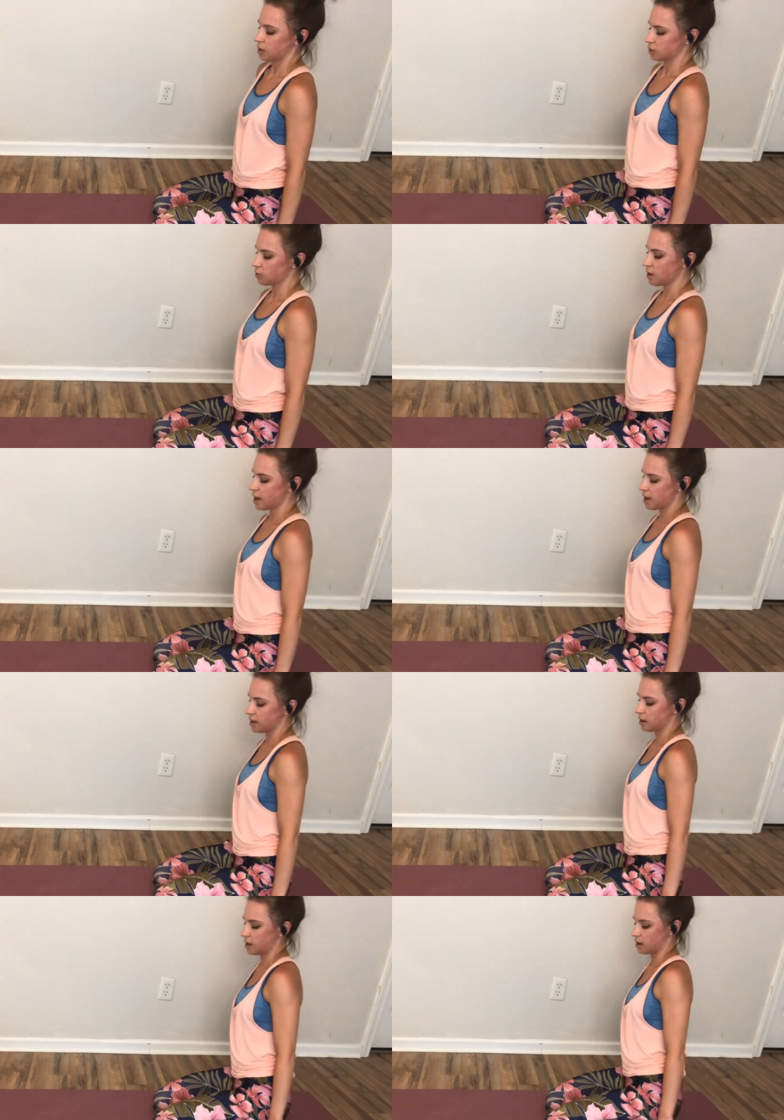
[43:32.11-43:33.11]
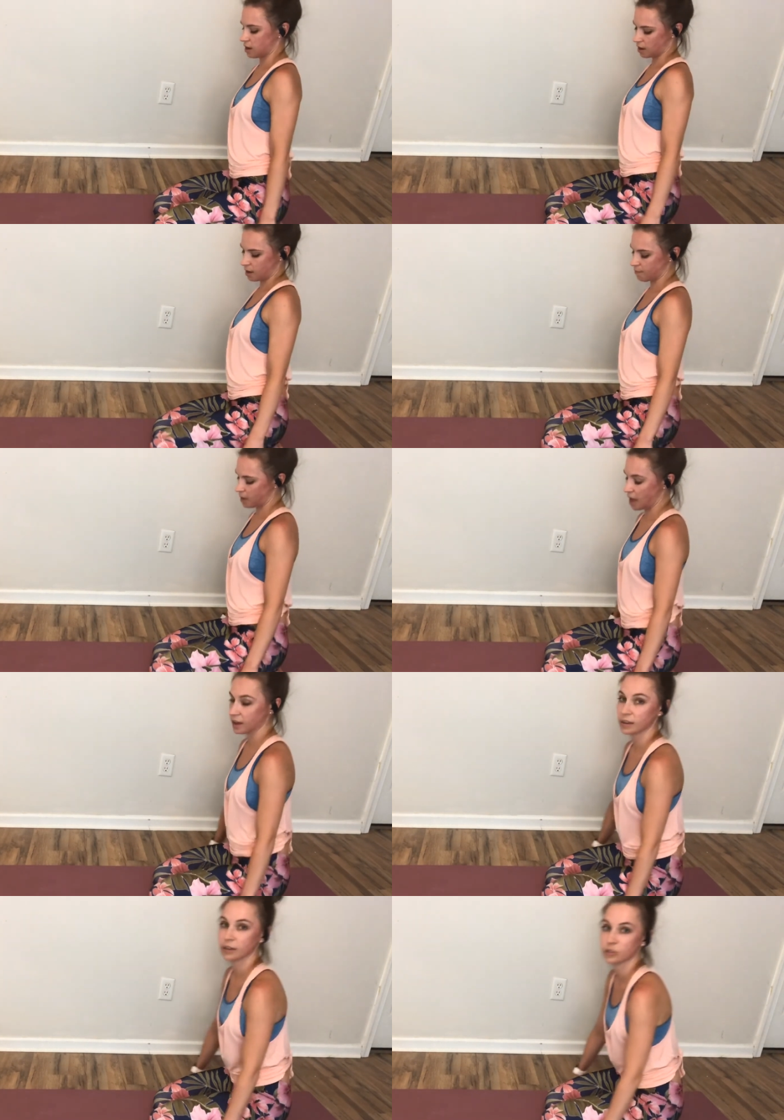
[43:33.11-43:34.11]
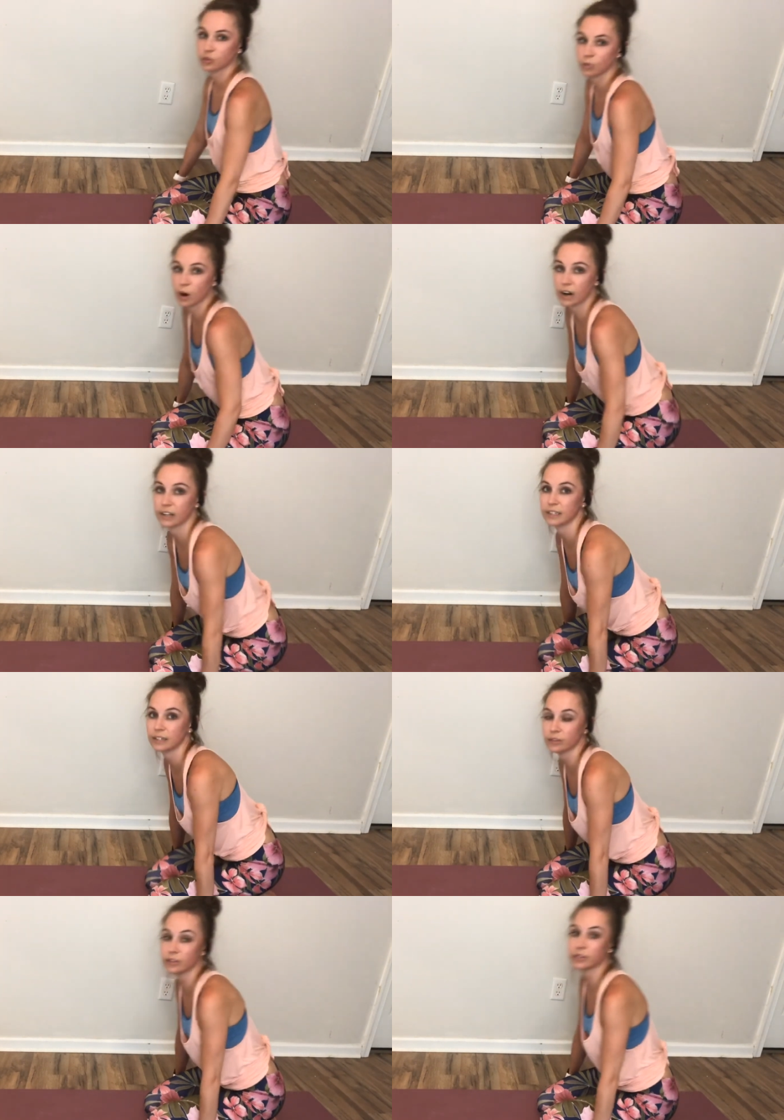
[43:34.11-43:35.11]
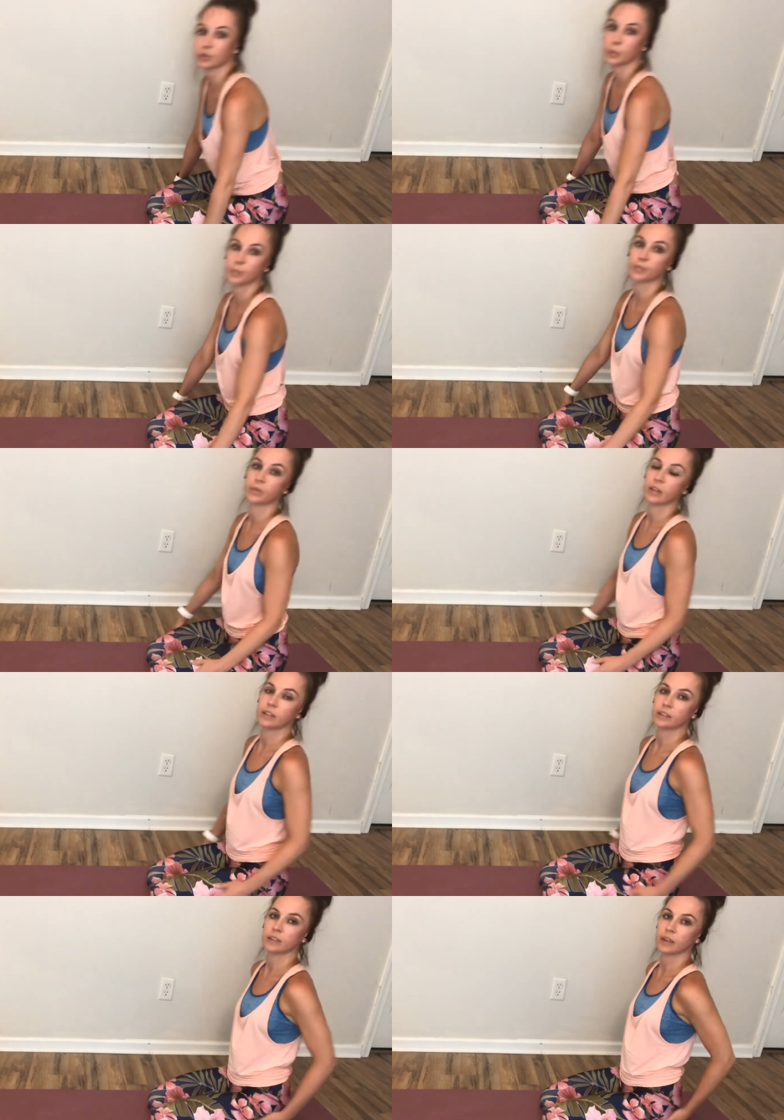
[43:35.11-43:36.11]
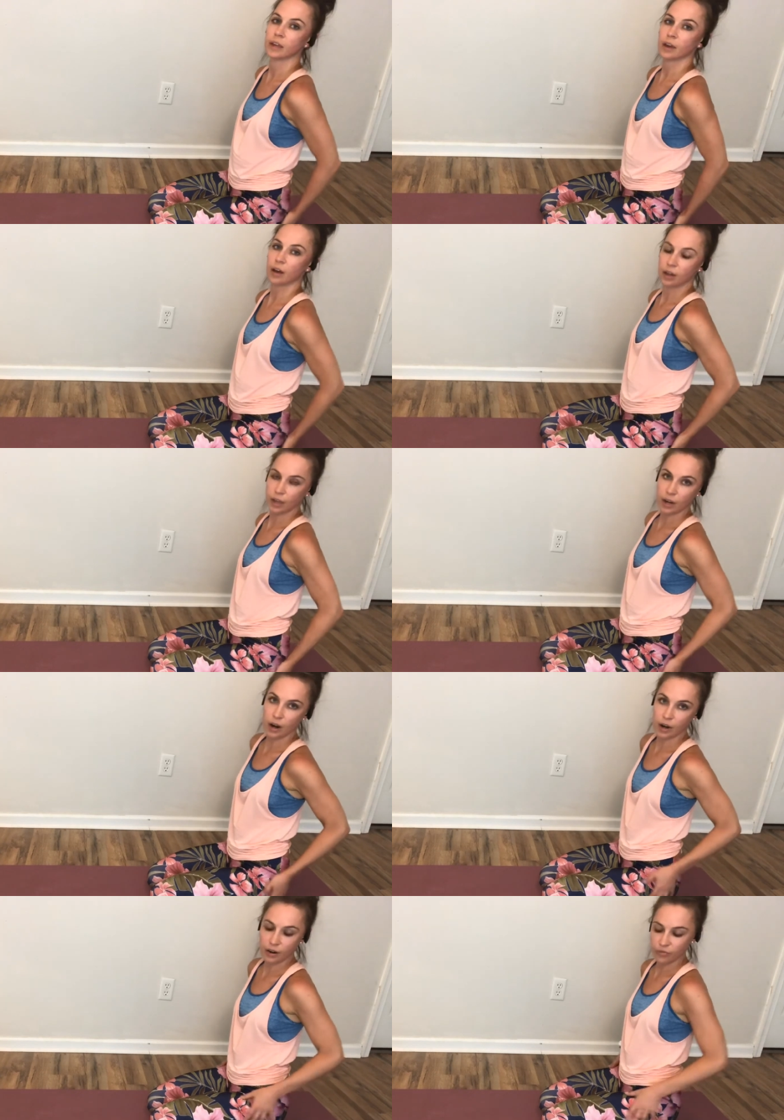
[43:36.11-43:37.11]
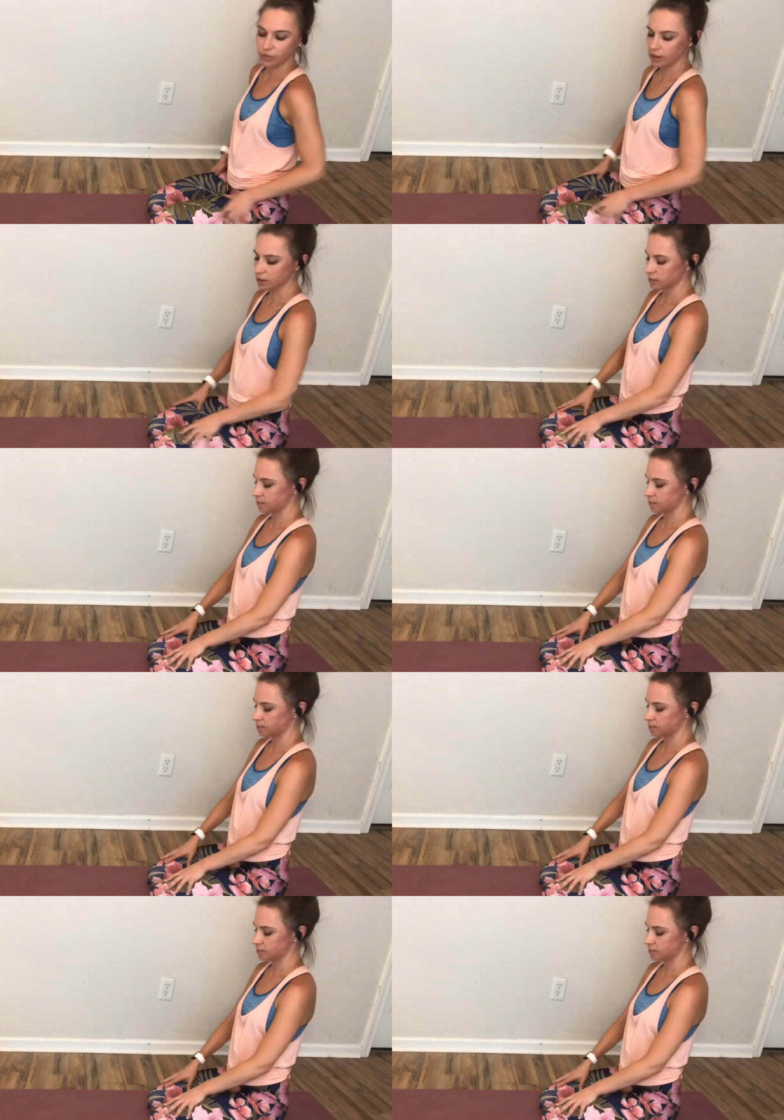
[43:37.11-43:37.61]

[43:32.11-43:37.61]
Go ahead and come back to our heels, sitting on our feet.